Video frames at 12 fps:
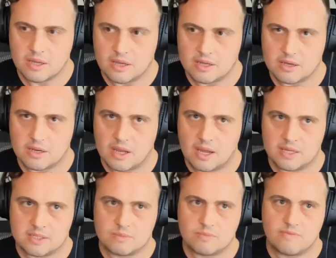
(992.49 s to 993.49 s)
And
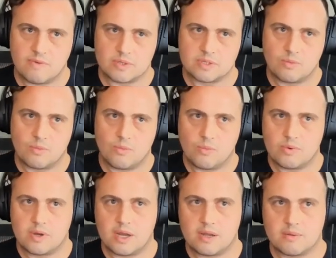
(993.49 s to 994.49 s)
as folks
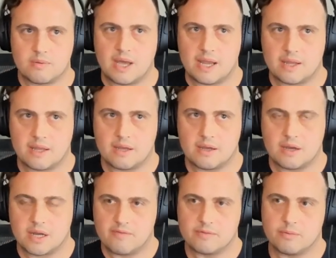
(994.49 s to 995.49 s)
kind of got
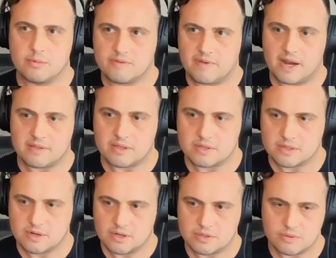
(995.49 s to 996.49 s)
uncomfortable with the fact that
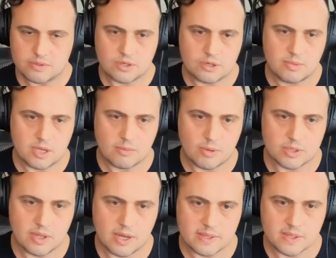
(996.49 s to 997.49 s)
security tools could be
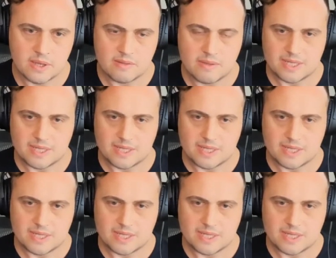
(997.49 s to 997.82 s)
commercialized,